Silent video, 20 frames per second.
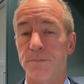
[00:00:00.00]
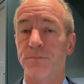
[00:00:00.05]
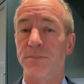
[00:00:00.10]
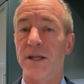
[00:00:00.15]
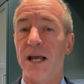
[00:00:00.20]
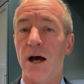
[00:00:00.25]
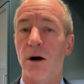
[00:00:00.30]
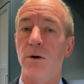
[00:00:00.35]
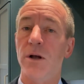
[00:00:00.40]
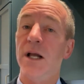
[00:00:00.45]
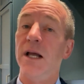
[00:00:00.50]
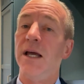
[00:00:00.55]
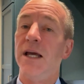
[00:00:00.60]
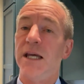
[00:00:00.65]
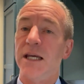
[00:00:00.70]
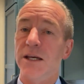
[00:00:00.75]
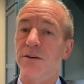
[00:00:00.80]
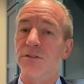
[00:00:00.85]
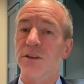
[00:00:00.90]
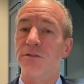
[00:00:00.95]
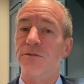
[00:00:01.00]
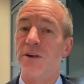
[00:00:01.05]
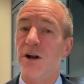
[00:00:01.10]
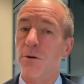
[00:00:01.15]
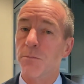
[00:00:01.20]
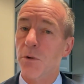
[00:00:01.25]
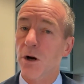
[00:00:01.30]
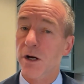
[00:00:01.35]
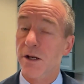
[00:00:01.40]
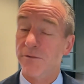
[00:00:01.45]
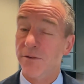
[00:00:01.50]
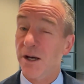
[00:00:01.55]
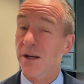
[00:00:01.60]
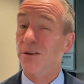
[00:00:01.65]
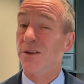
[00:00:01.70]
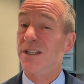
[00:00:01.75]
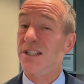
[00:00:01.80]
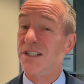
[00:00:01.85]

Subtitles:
Now, if the fair market value